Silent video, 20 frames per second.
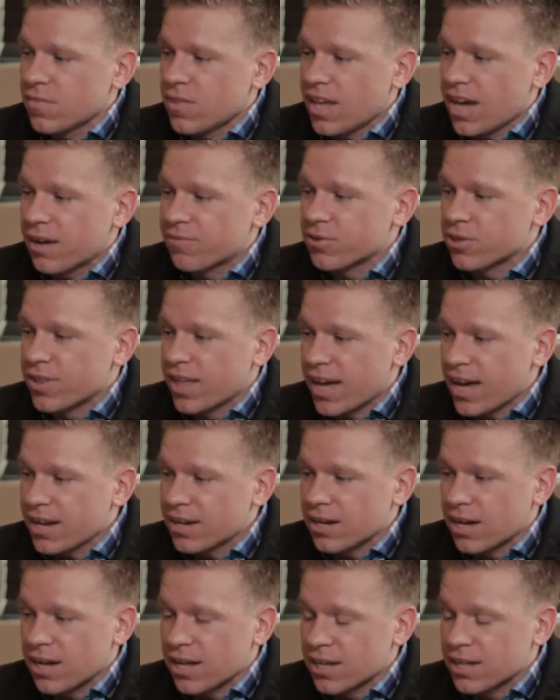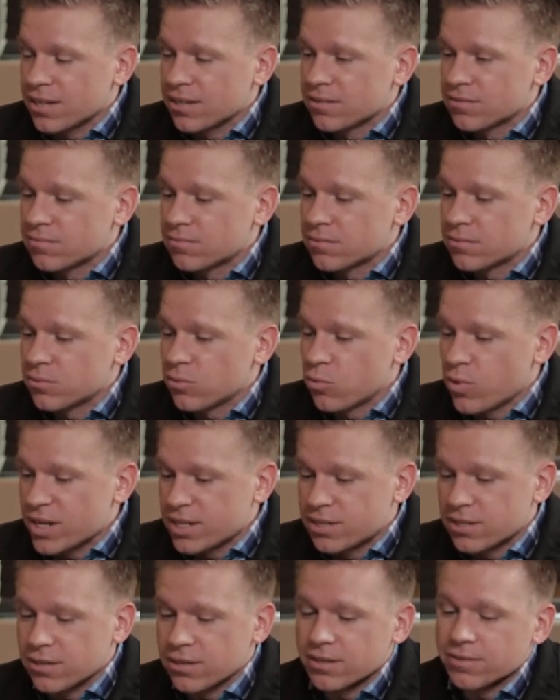After that, I
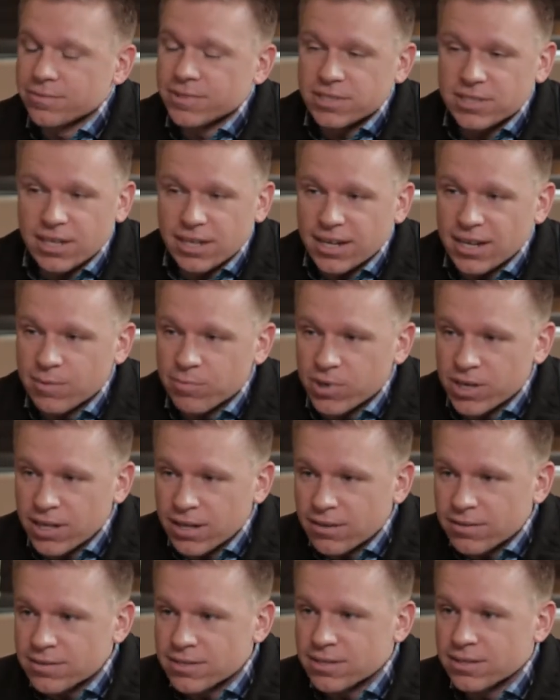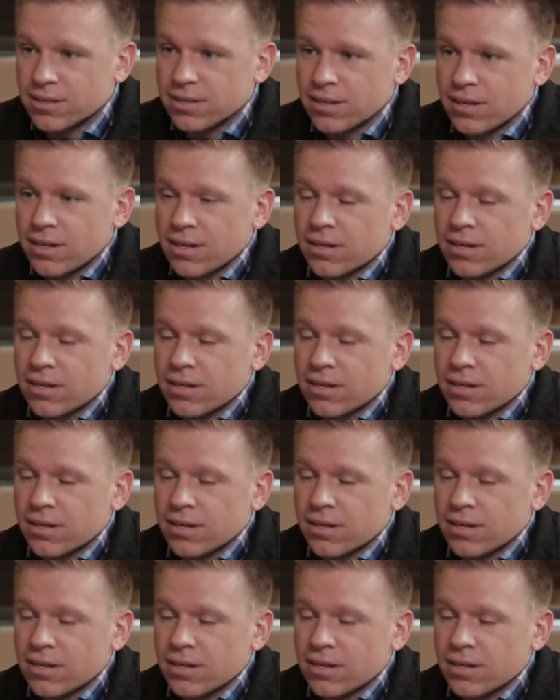went to, just like anybody else,